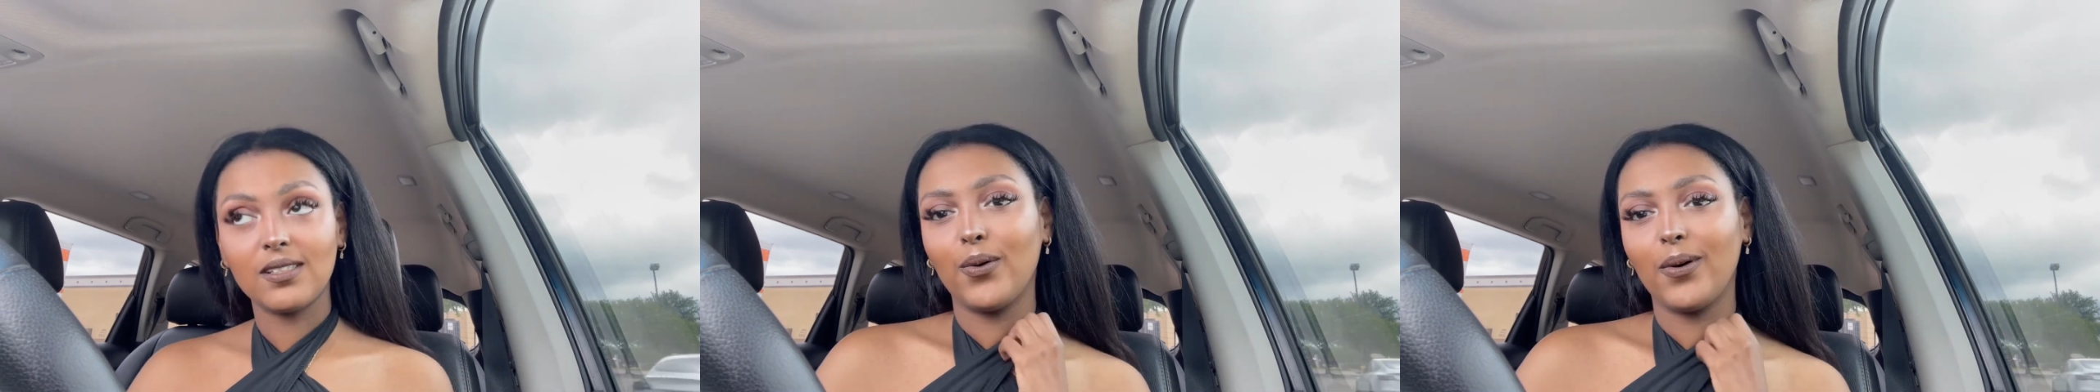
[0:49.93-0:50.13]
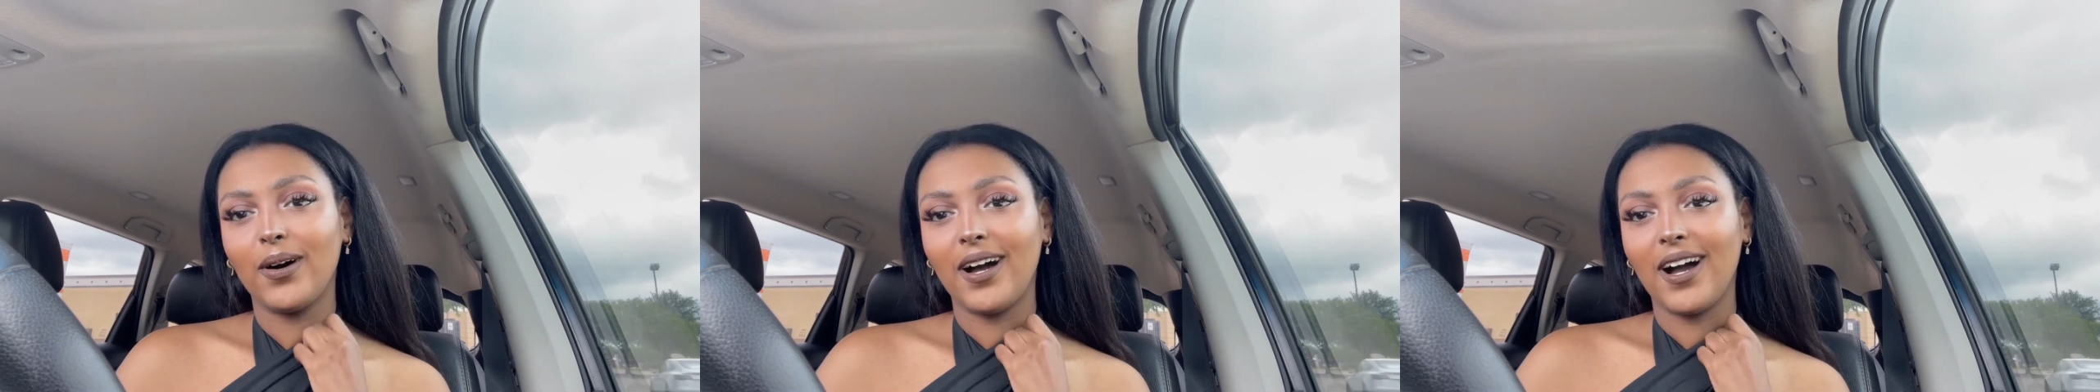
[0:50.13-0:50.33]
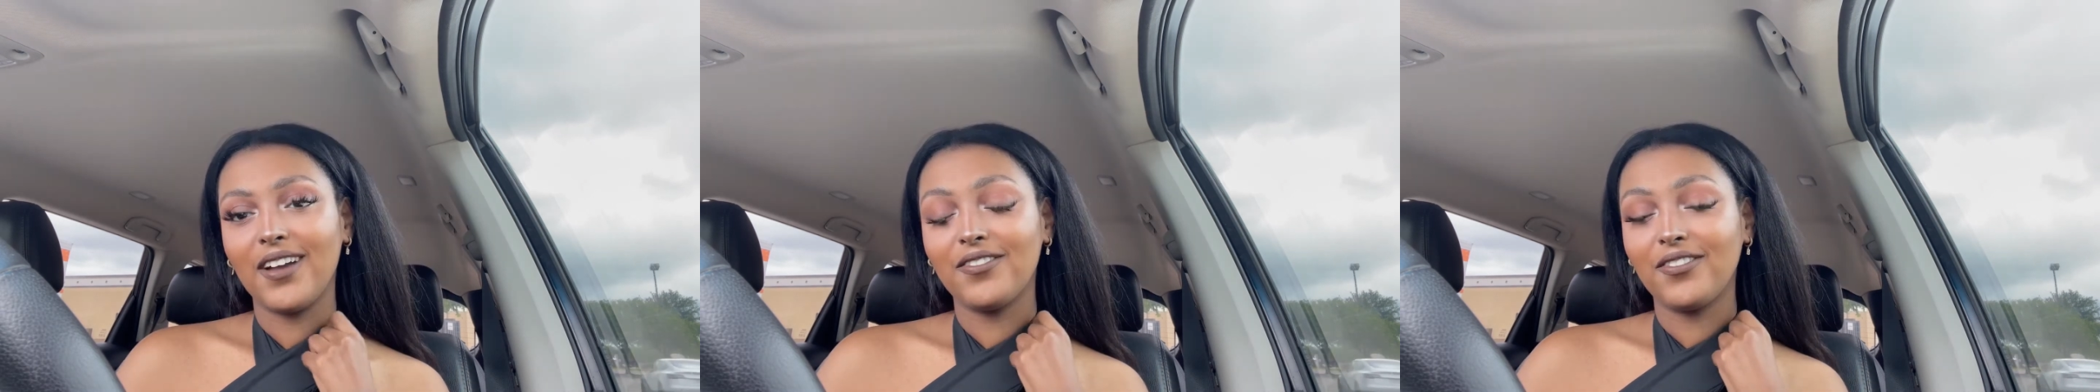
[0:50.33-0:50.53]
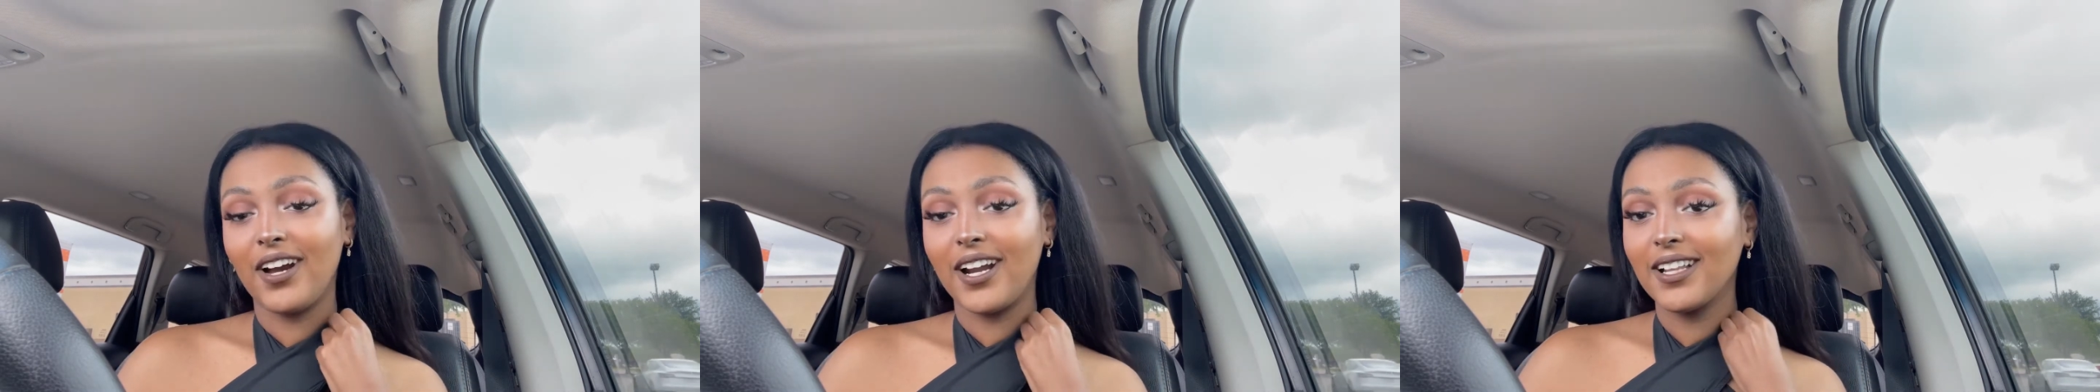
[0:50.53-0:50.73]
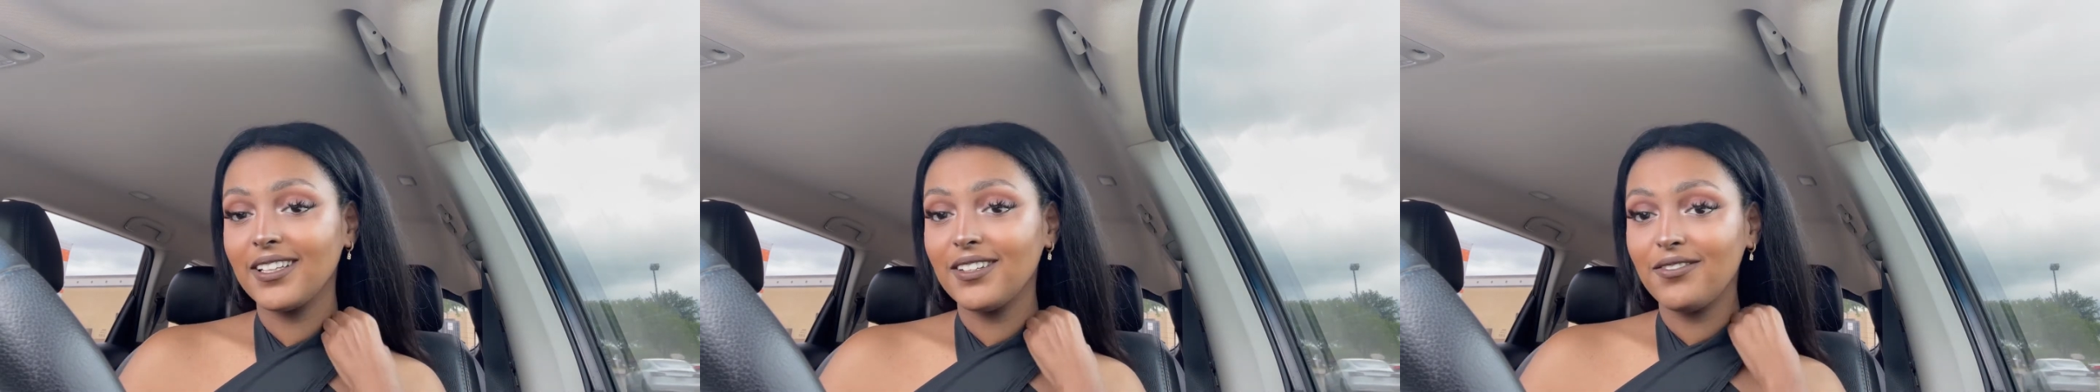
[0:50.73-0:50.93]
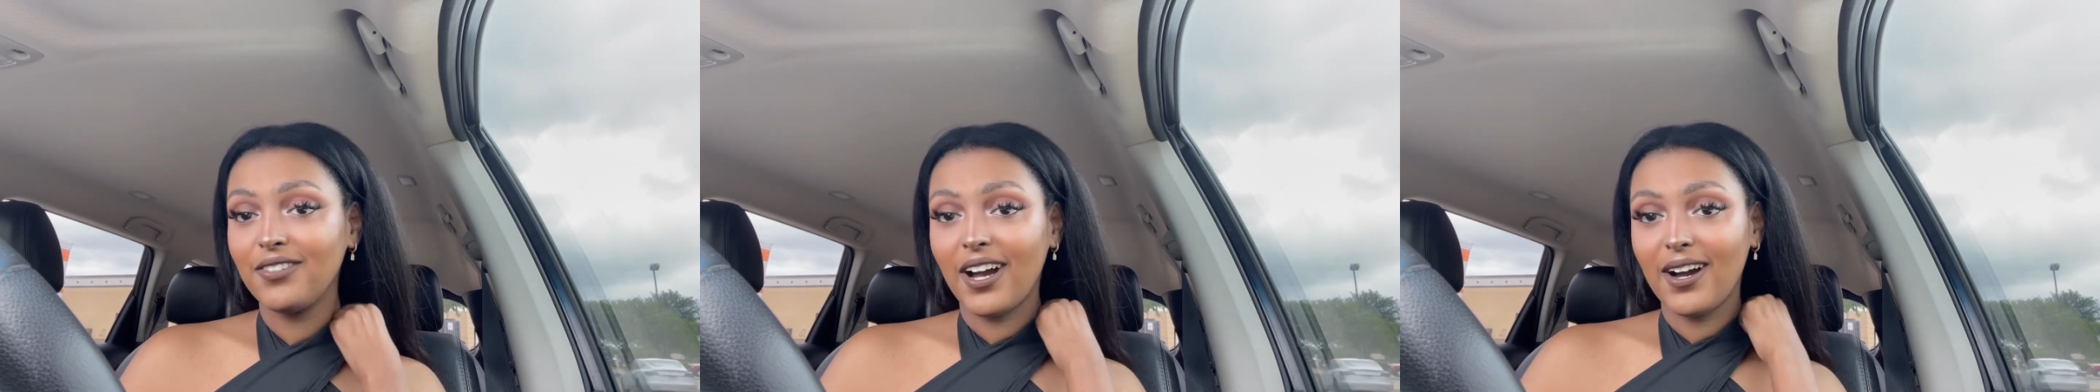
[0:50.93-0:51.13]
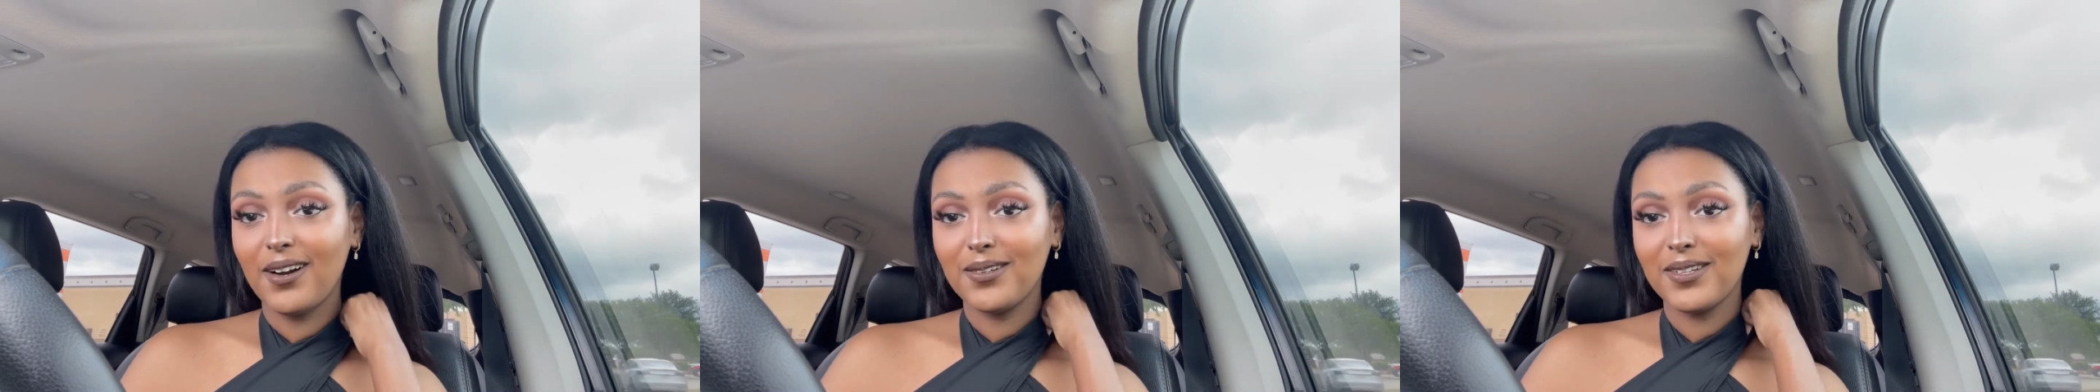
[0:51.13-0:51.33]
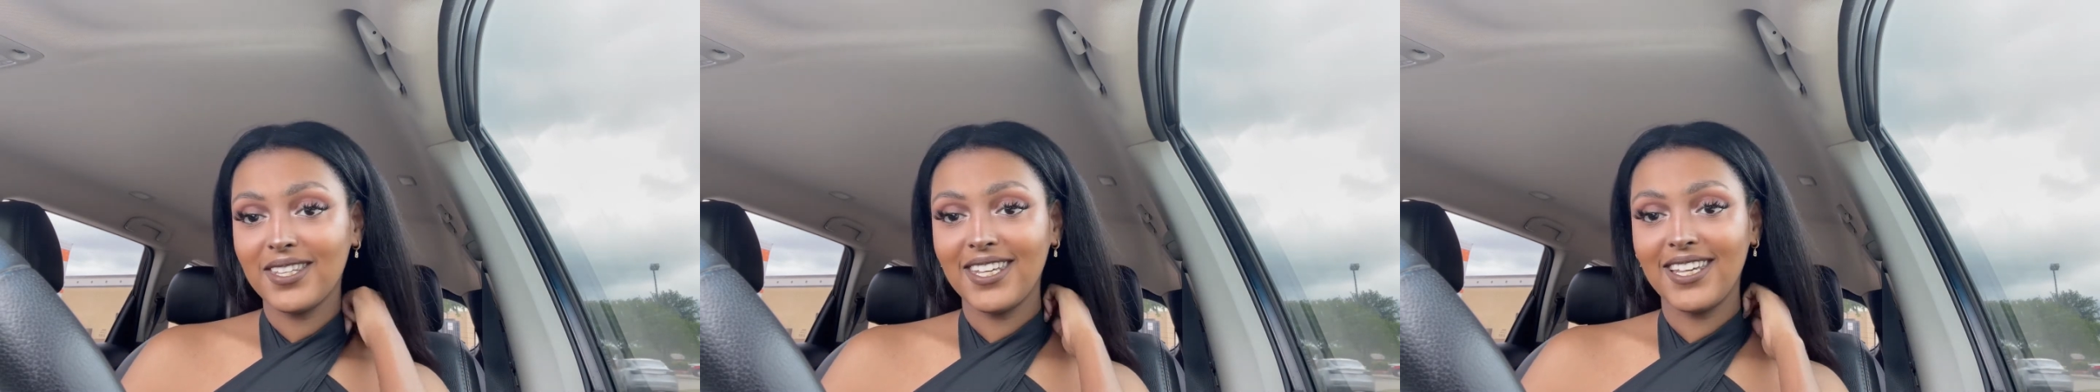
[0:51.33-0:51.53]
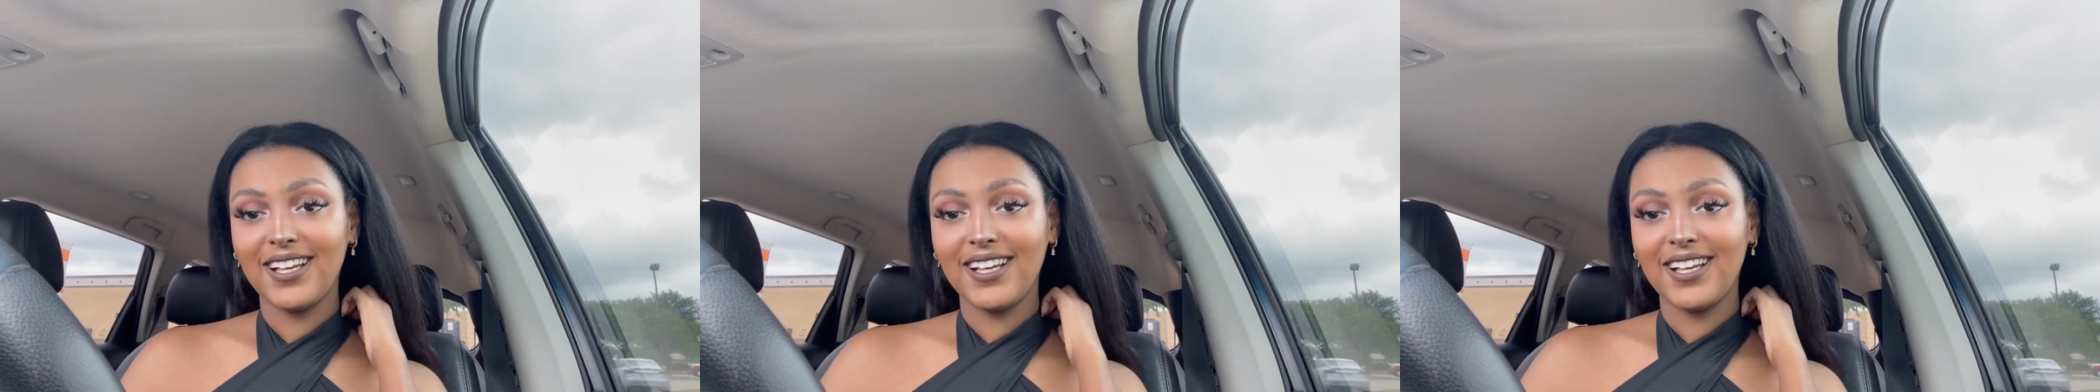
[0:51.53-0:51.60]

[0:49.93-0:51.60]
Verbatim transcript: Well, I finally found the